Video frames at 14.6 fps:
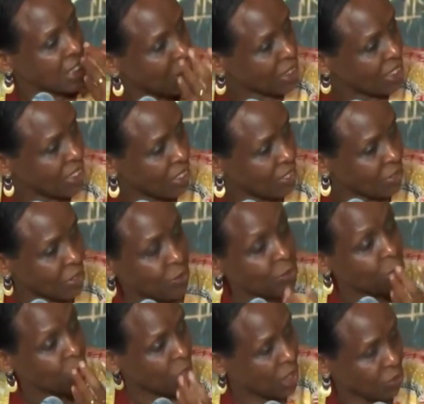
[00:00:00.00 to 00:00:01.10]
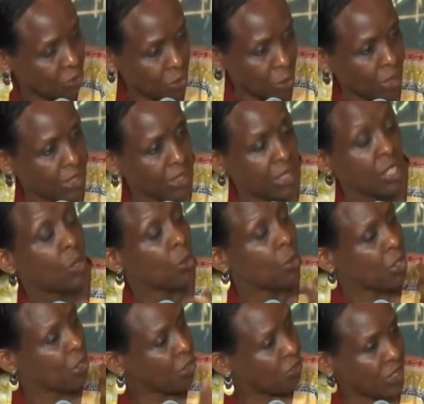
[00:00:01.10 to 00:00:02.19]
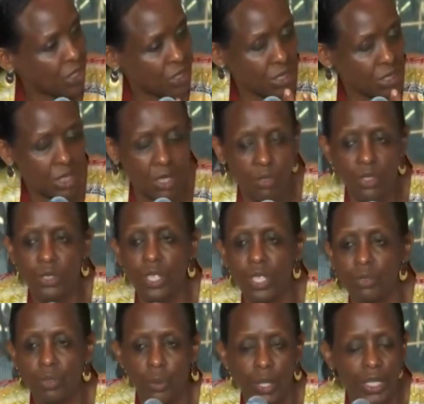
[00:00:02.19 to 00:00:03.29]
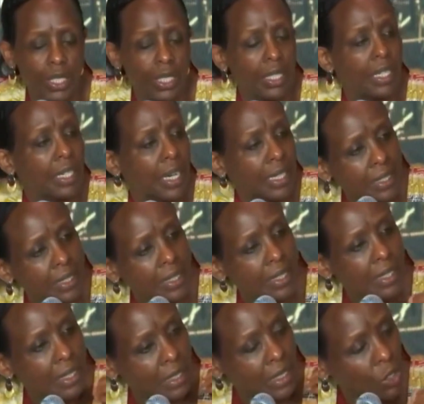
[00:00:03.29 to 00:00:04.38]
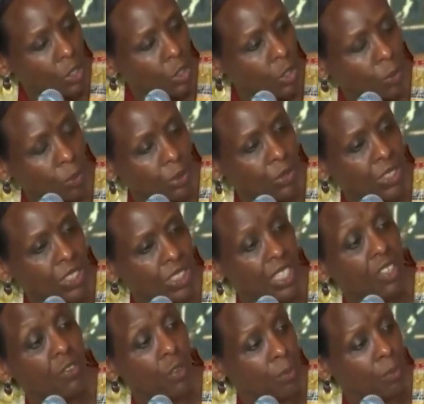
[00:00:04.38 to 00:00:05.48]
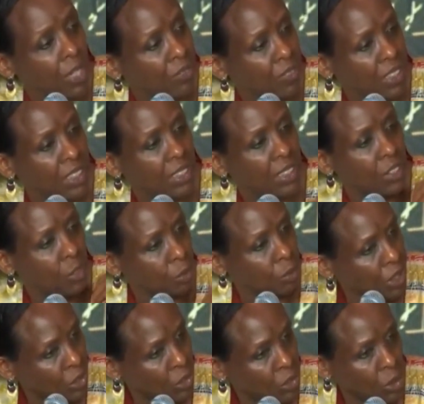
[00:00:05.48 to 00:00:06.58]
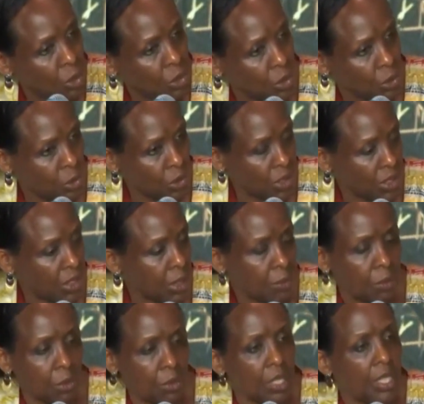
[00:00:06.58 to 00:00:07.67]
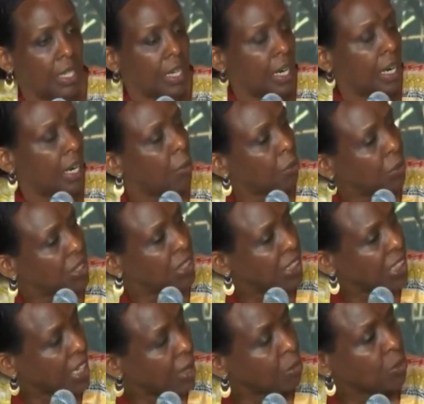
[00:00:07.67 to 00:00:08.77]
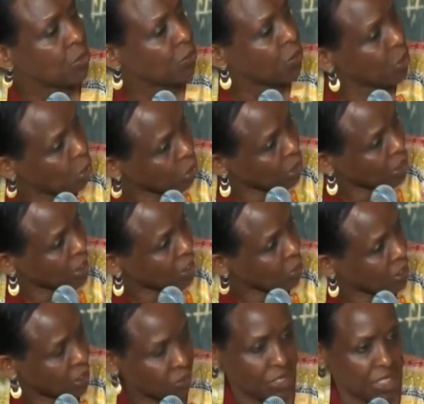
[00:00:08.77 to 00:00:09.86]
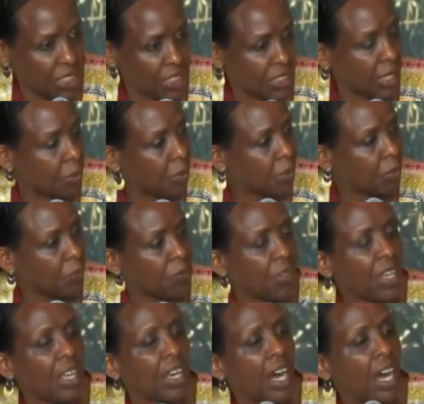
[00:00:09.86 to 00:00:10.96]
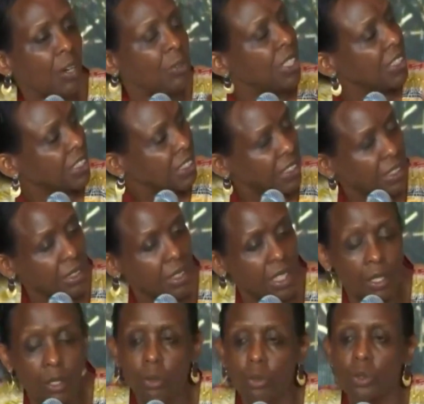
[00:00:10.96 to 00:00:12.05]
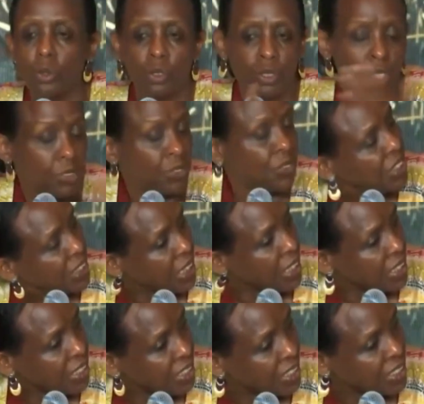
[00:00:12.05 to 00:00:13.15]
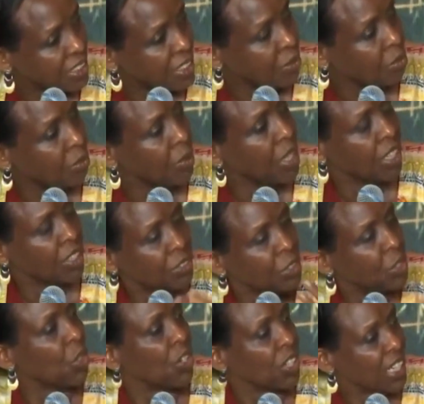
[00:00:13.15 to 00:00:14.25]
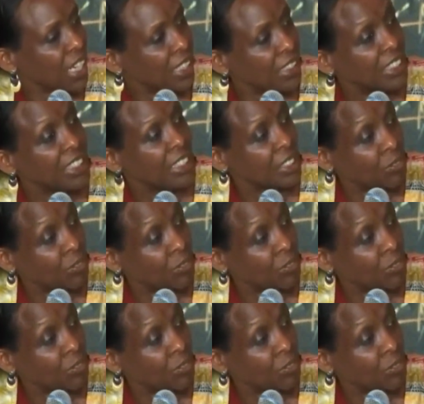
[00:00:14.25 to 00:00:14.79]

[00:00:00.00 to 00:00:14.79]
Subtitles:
ourselves going forward or innovate ourselves going forward. And I think there's a huge opportunity there for private sector to bring solutions on the table. When it comes to food loss and waste, for example, how does the retail system recognize that